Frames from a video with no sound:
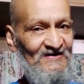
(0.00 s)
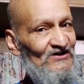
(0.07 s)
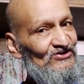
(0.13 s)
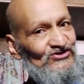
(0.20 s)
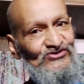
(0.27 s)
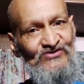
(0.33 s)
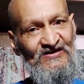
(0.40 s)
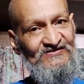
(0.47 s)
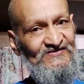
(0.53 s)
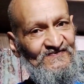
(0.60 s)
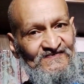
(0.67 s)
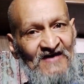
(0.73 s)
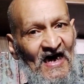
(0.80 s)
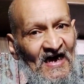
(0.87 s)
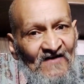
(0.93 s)
in the newness
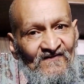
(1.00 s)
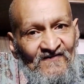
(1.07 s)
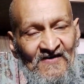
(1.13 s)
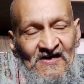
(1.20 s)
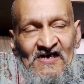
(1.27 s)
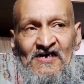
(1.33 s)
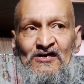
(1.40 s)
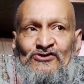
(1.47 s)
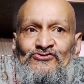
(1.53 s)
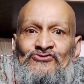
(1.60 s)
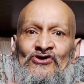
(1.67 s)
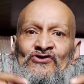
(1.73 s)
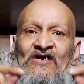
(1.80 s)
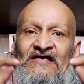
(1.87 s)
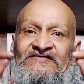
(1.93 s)
of life.
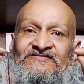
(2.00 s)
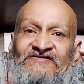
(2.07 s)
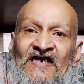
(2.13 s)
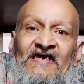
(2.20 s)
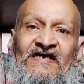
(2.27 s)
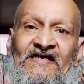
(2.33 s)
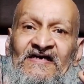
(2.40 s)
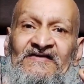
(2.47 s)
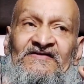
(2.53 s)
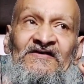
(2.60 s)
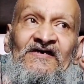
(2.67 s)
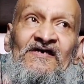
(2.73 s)
They're not taking